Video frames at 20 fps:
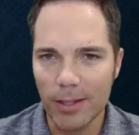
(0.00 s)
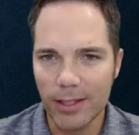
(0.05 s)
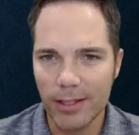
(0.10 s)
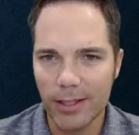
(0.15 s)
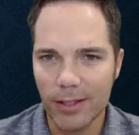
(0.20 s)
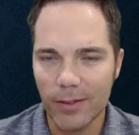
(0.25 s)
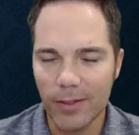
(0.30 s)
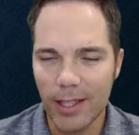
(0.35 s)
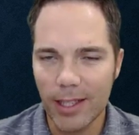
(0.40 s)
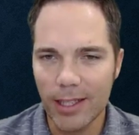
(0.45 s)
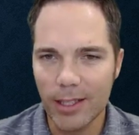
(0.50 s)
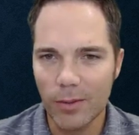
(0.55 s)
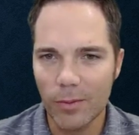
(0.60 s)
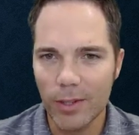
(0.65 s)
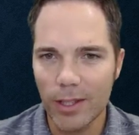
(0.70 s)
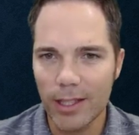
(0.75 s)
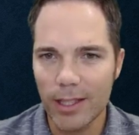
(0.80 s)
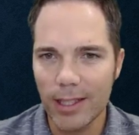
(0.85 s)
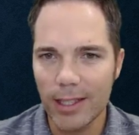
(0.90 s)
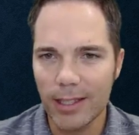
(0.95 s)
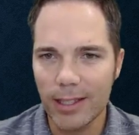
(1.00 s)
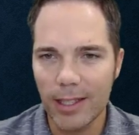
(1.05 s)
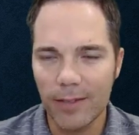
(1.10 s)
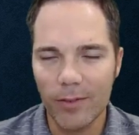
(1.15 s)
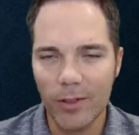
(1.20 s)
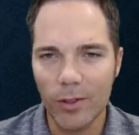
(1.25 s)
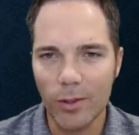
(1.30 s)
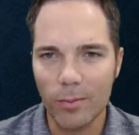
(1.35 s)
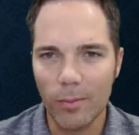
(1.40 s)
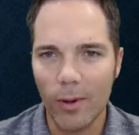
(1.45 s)
So that is one of the
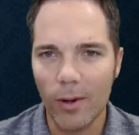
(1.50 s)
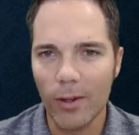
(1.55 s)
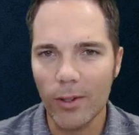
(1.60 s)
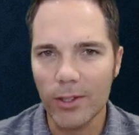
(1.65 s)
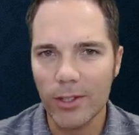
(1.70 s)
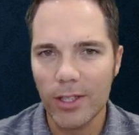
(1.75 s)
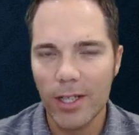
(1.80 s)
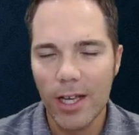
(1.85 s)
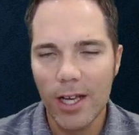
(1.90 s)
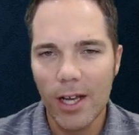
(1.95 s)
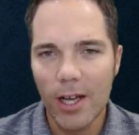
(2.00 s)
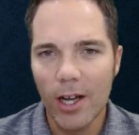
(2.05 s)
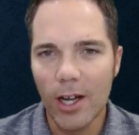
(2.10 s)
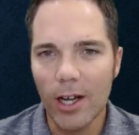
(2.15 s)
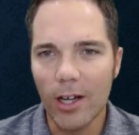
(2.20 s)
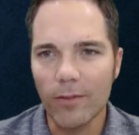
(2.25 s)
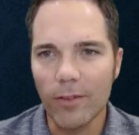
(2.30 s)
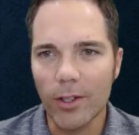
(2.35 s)
difficult parts of our